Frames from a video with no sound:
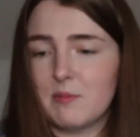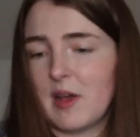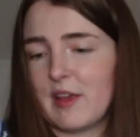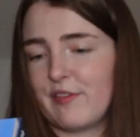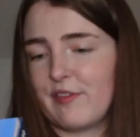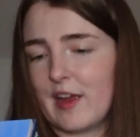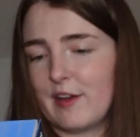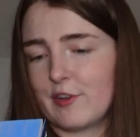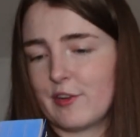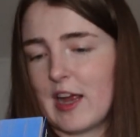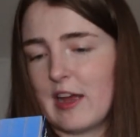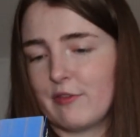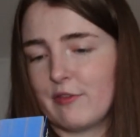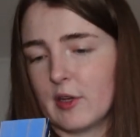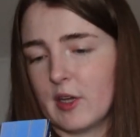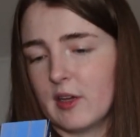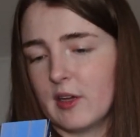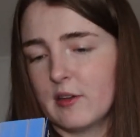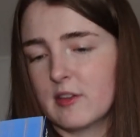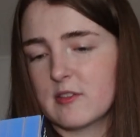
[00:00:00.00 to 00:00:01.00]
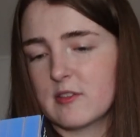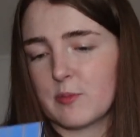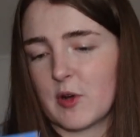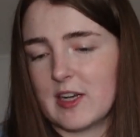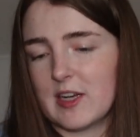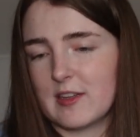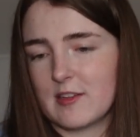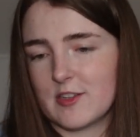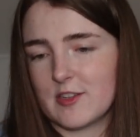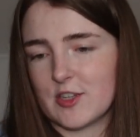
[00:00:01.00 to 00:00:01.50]
my favourite ever
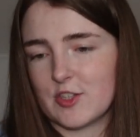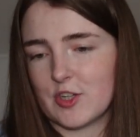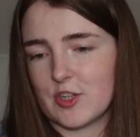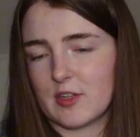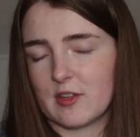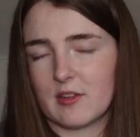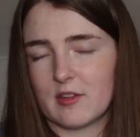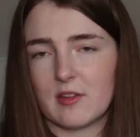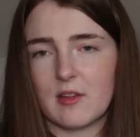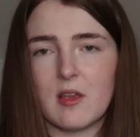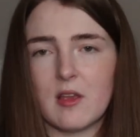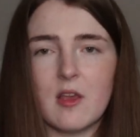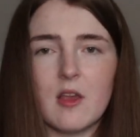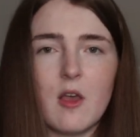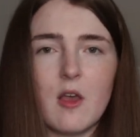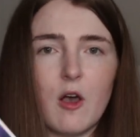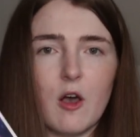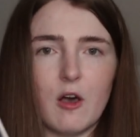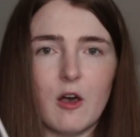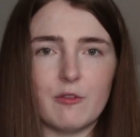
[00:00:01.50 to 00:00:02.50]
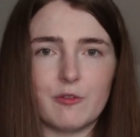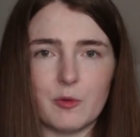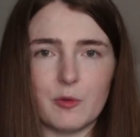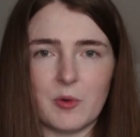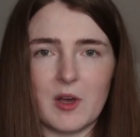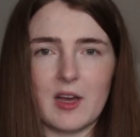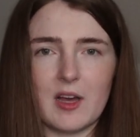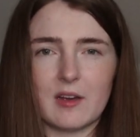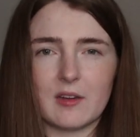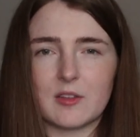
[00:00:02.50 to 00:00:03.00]
sprayed edition of the
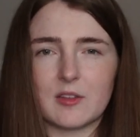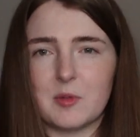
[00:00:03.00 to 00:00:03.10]
works